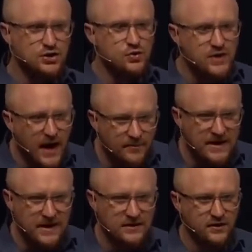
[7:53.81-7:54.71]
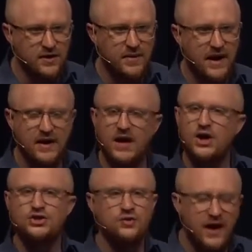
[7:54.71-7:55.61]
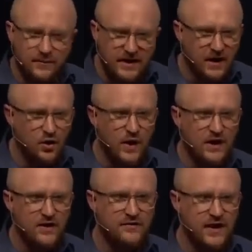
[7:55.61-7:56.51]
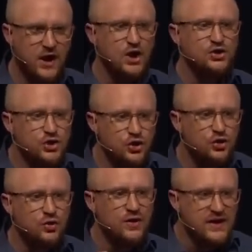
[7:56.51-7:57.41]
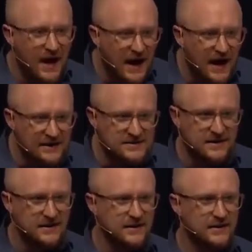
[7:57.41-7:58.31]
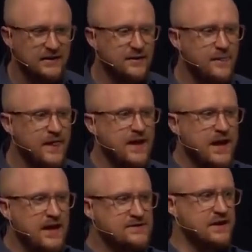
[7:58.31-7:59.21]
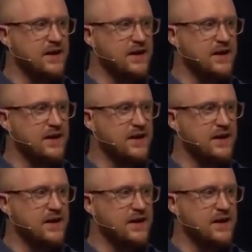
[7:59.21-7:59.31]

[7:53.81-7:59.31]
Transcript: Do not be ignorant about it. Do not be unaware of it. Do not. It's a